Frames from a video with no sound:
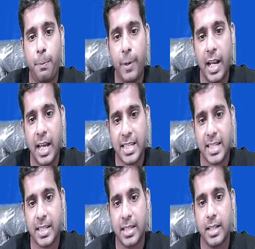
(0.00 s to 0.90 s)

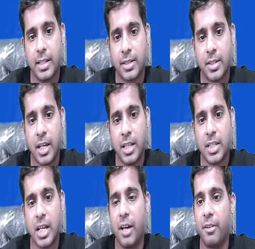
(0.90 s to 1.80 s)
plus,
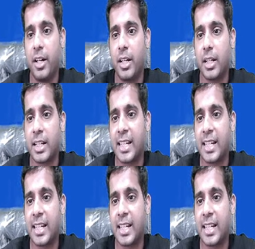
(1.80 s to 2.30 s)
since our